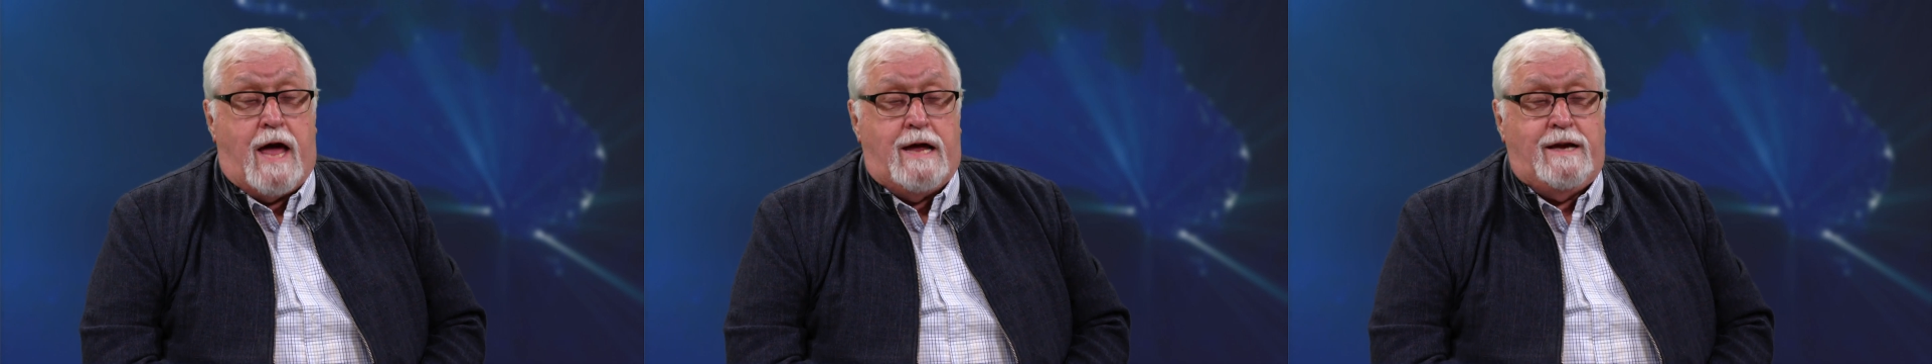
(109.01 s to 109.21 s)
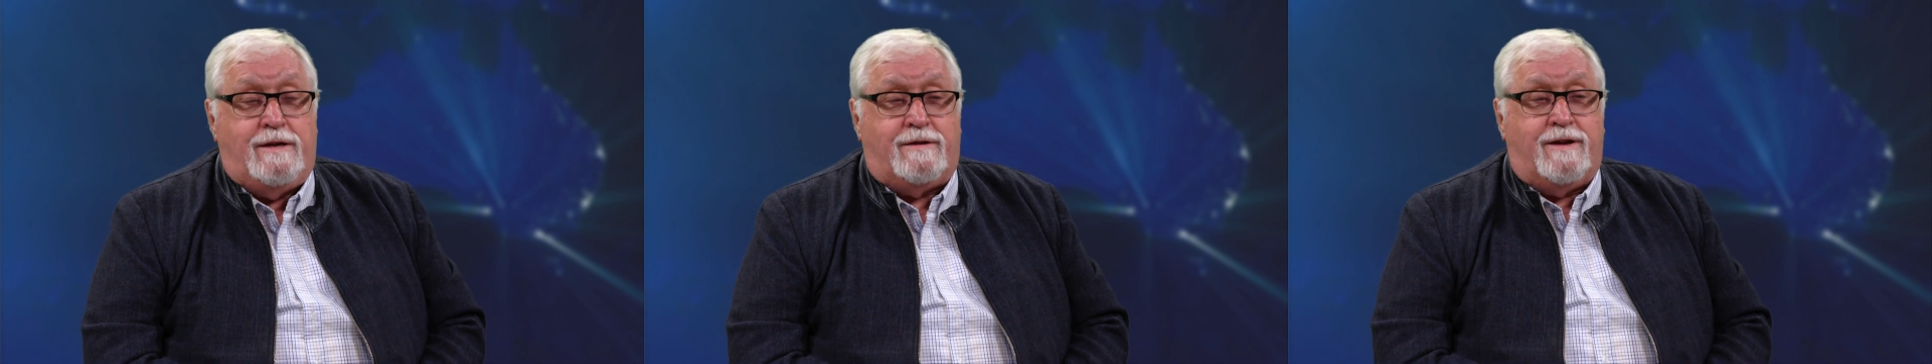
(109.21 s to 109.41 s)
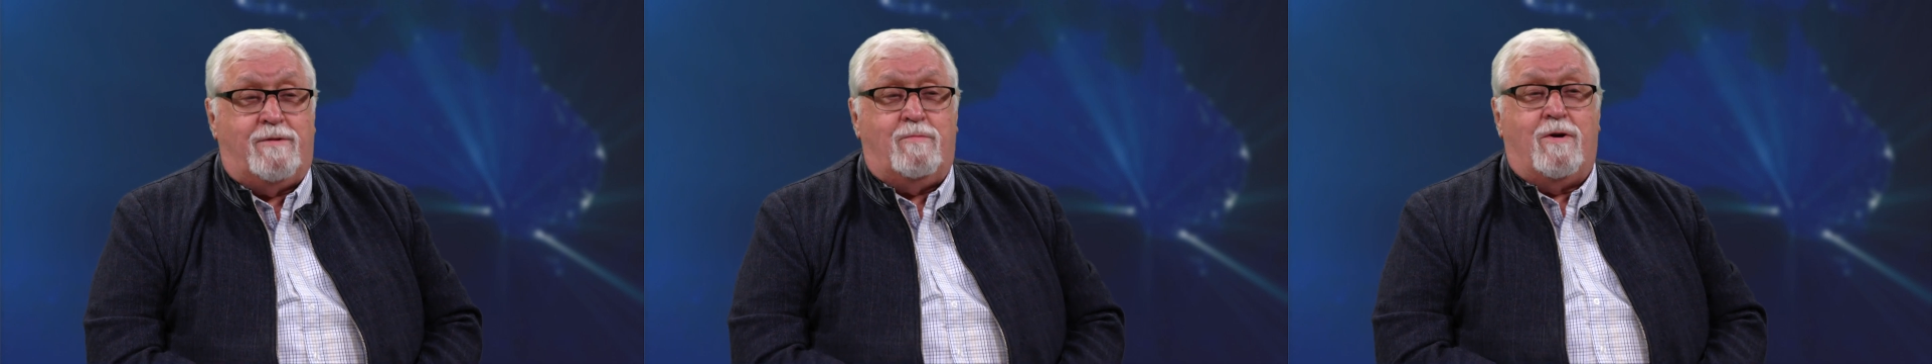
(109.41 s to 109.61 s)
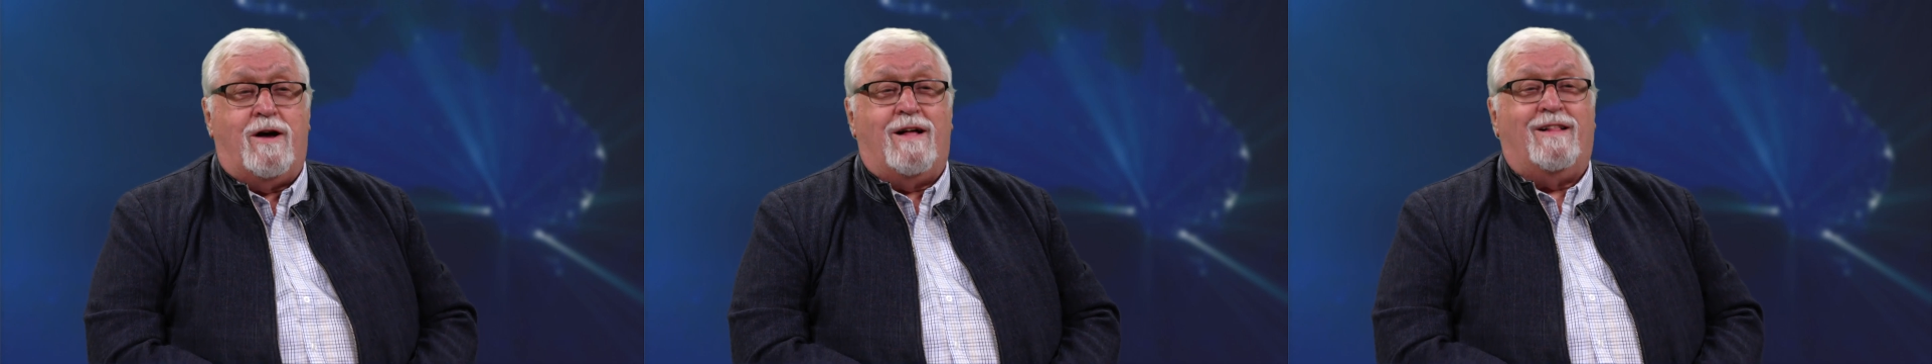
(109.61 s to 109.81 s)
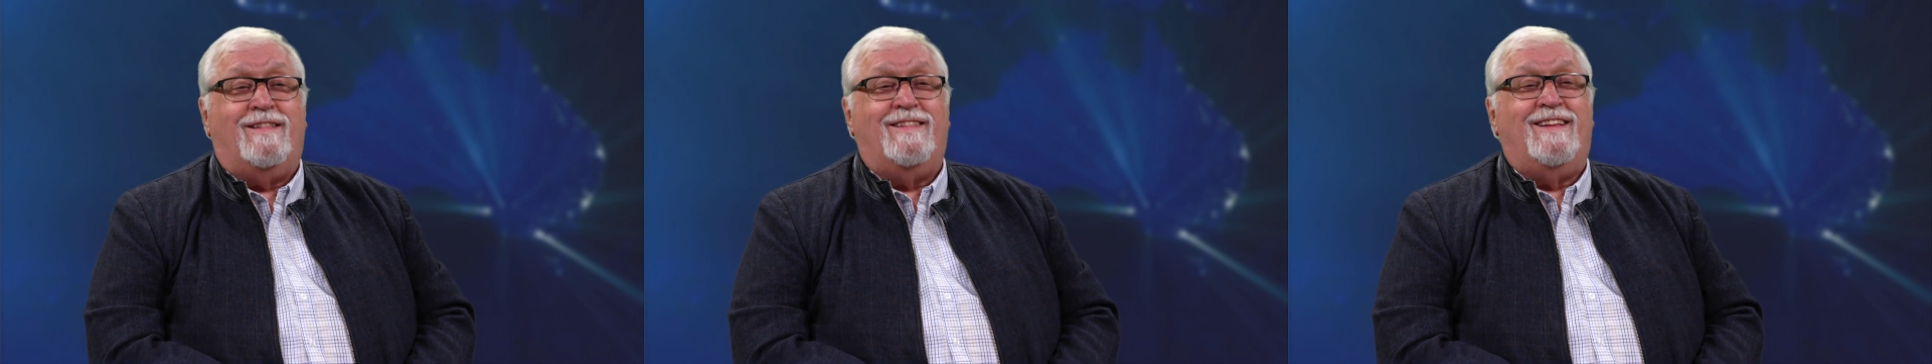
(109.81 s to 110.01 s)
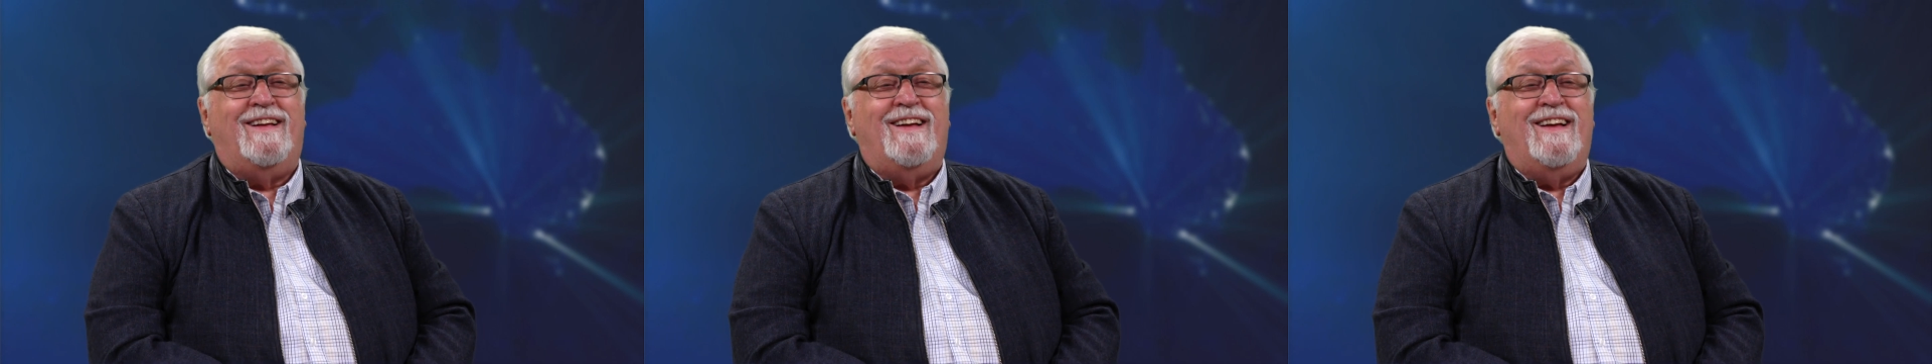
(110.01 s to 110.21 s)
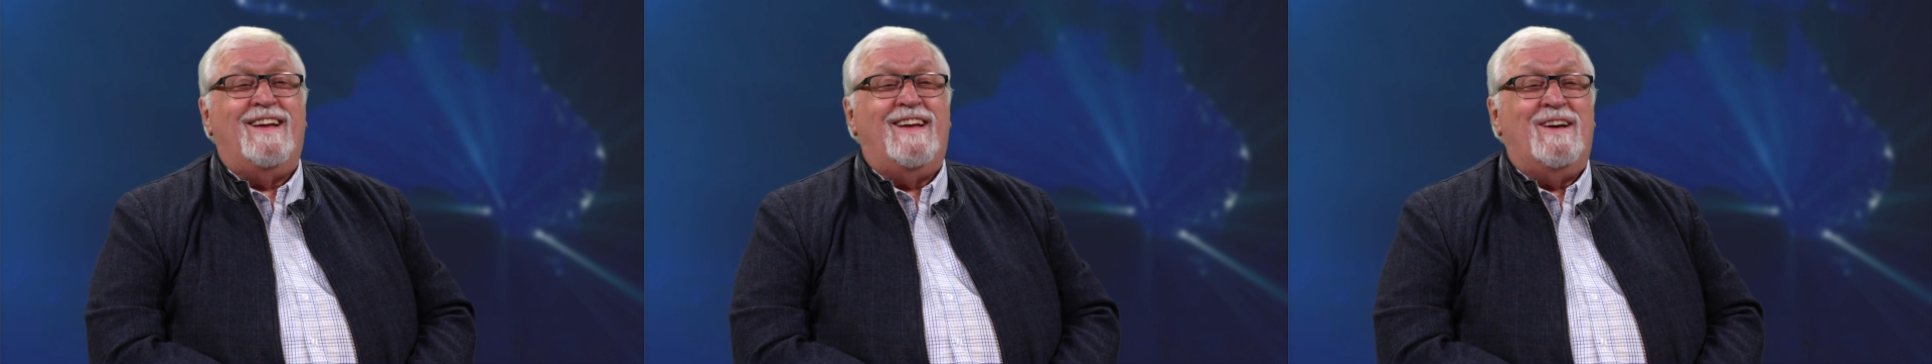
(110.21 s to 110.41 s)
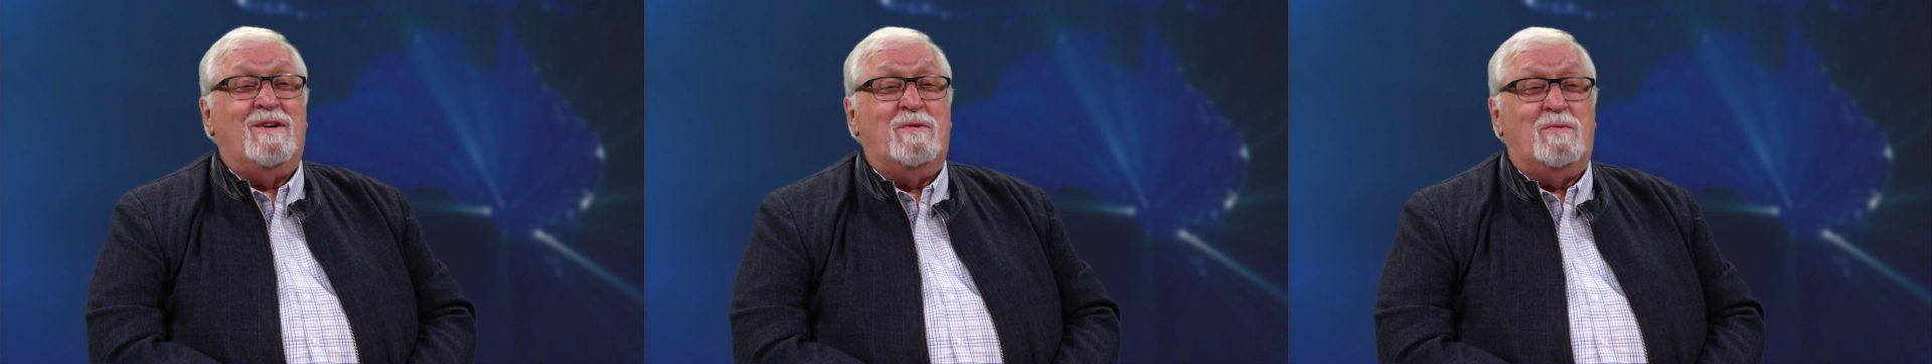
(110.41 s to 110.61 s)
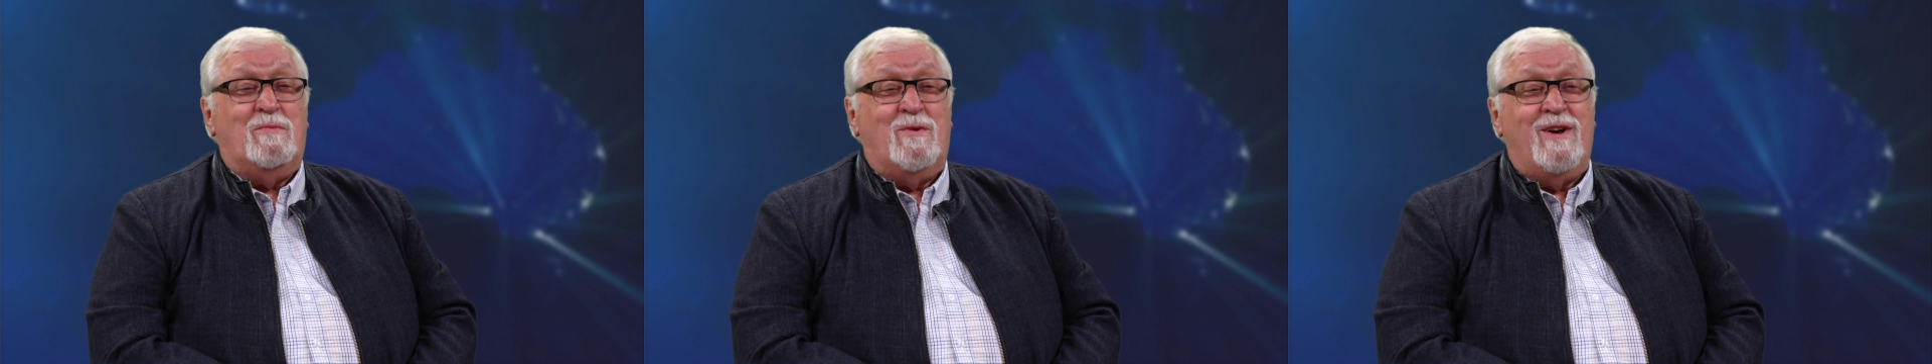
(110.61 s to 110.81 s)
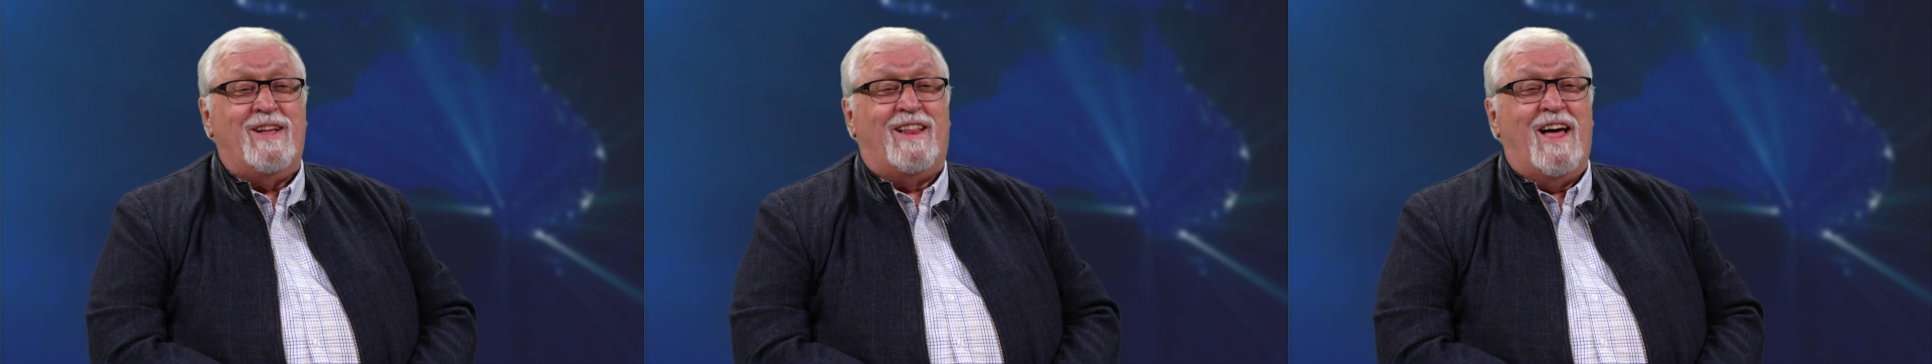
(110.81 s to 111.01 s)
He said, well, we'll